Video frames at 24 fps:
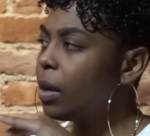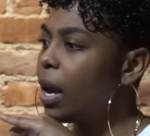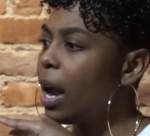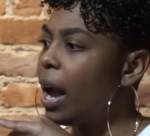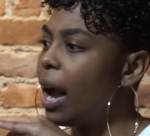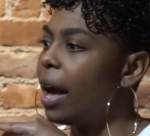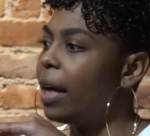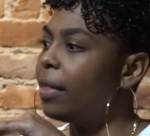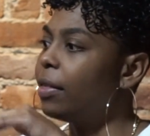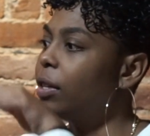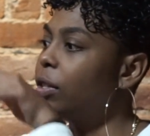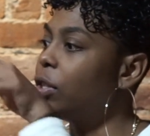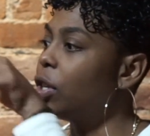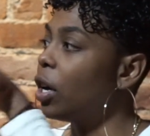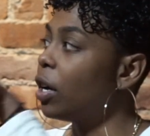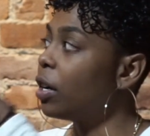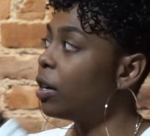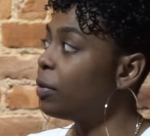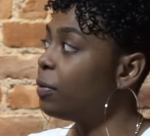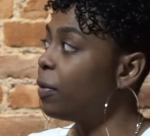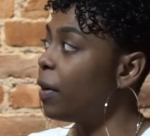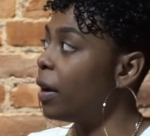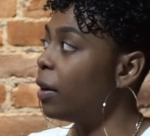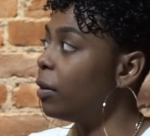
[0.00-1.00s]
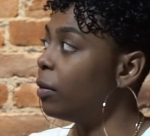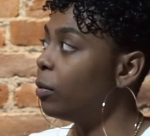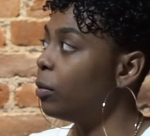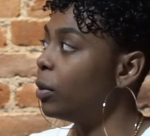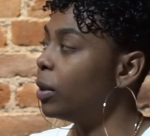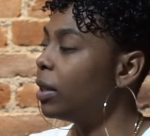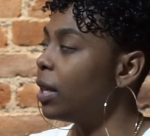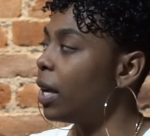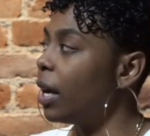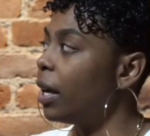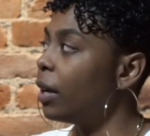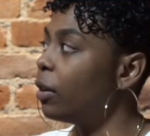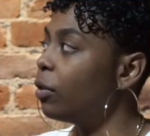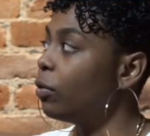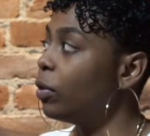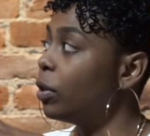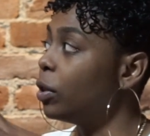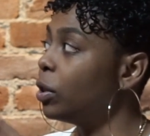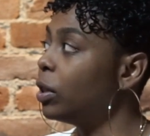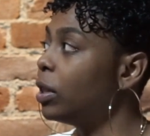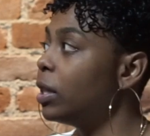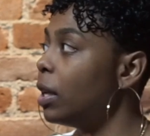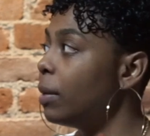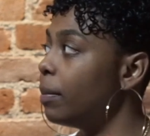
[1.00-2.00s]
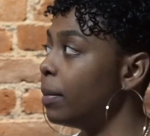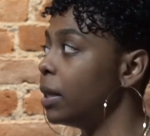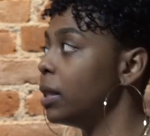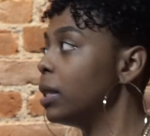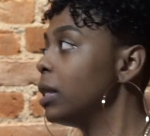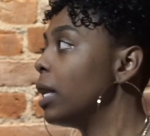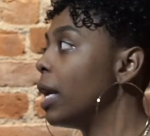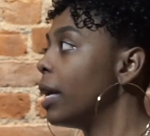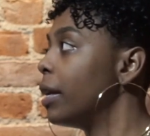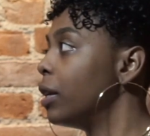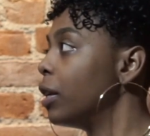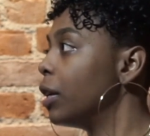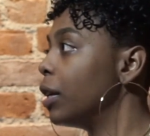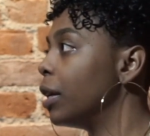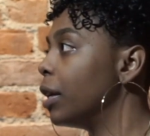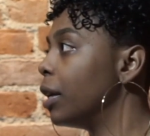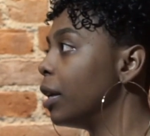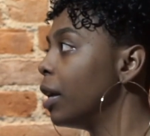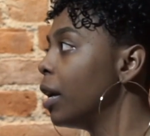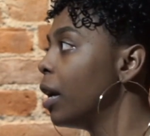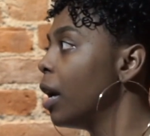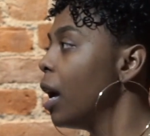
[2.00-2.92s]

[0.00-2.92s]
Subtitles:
And the darker friend was like real slim and slender.